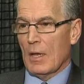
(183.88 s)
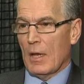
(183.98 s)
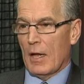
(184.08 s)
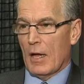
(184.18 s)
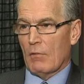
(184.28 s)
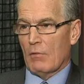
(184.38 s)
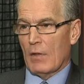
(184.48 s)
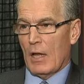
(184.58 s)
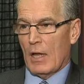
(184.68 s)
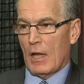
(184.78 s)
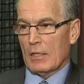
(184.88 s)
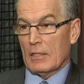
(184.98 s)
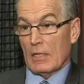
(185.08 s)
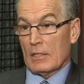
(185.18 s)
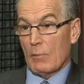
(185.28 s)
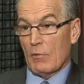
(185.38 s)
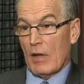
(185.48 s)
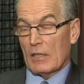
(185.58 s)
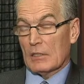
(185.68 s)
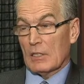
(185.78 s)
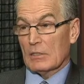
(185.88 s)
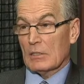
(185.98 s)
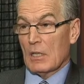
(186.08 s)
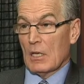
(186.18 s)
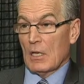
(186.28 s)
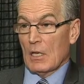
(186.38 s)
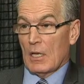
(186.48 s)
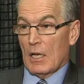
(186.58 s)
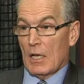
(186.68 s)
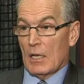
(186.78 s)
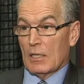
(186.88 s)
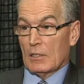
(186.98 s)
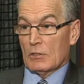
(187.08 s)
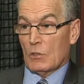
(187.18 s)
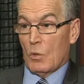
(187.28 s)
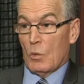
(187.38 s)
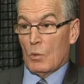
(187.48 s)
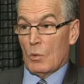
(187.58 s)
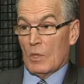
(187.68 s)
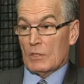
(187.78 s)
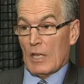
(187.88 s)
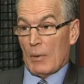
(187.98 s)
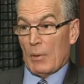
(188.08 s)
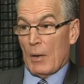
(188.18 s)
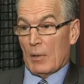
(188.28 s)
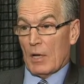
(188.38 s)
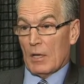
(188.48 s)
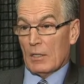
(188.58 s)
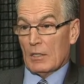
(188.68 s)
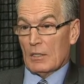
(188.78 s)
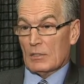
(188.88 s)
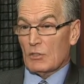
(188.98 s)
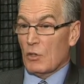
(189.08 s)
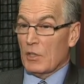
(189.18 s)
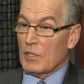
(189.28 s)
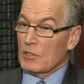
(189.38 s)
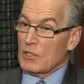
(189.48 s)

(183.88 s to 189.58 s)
I had that type of access. So it's not propaganda. It's 30 years